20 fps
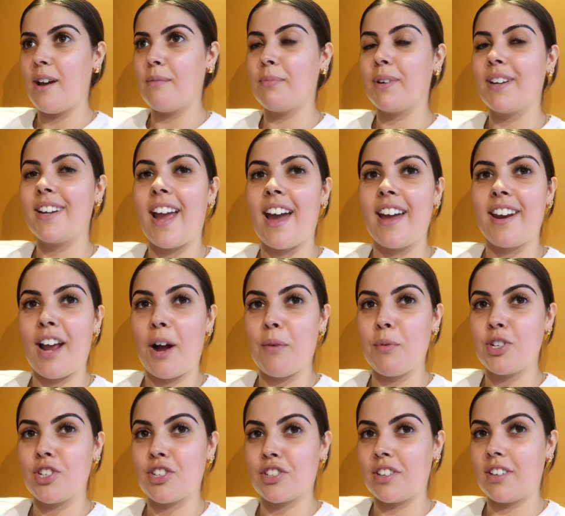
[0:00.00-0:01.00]
But yeah, now
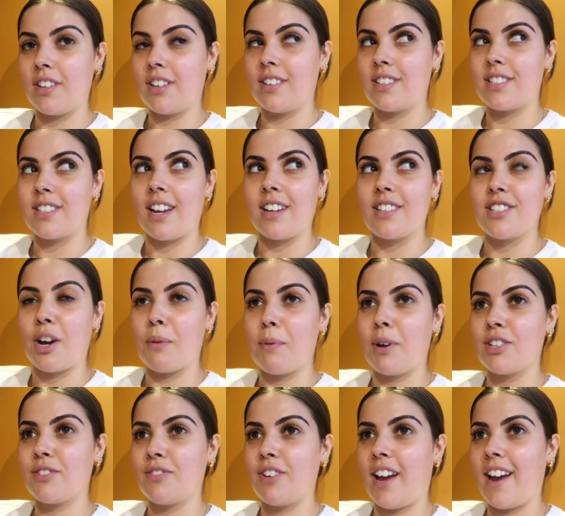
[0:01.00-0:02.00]
we're just gonna stay in
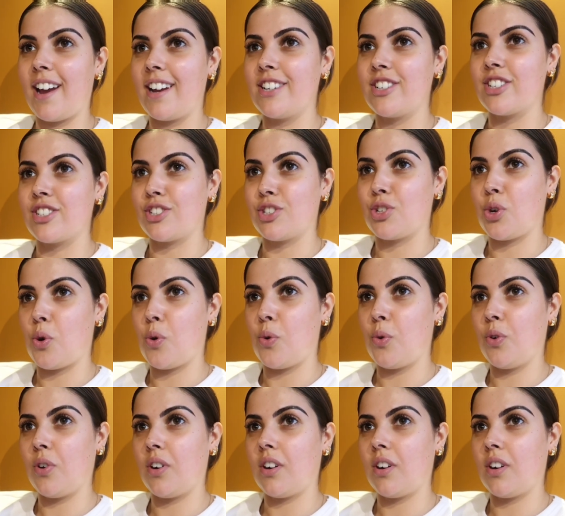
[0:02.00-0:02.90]
Starbucks for like ages and talk.